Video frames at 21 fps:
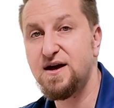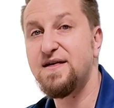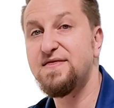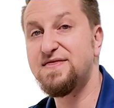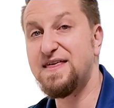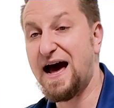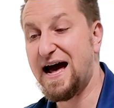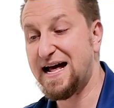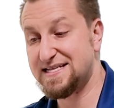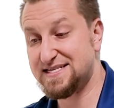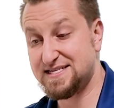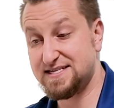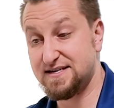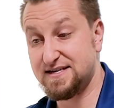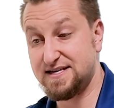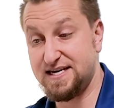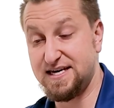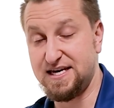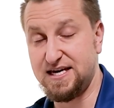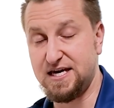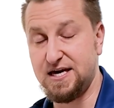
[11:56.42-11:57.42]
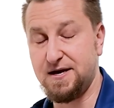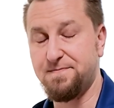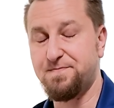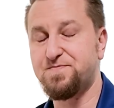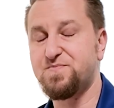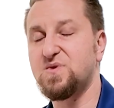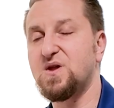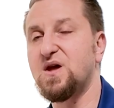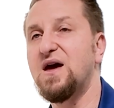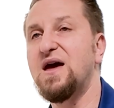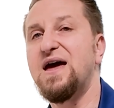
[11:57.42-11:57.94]
That's key.
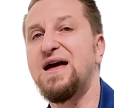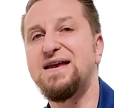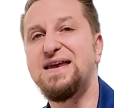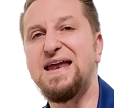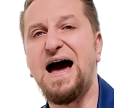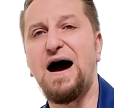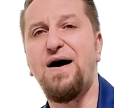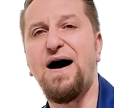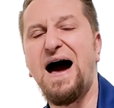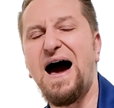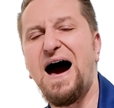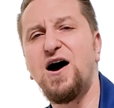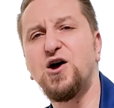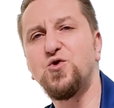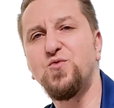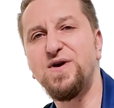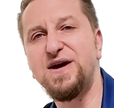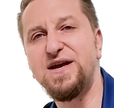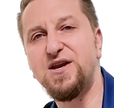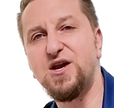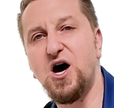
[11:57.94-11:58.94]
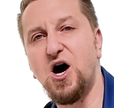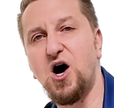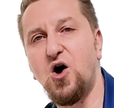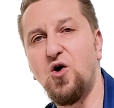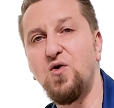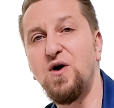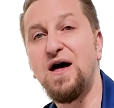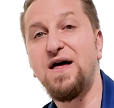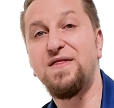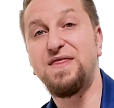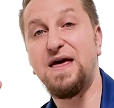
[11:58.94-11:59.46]
Now, how do we know
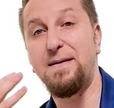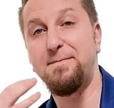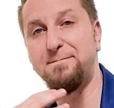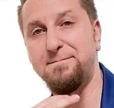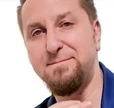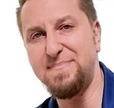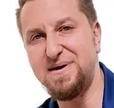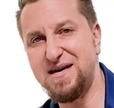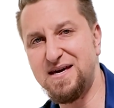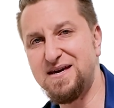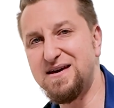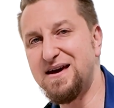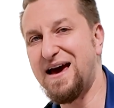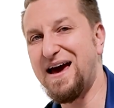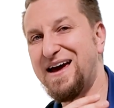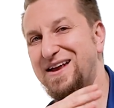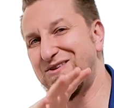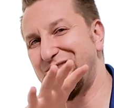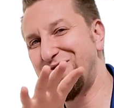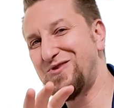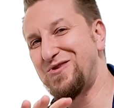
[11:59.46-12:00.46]
that me and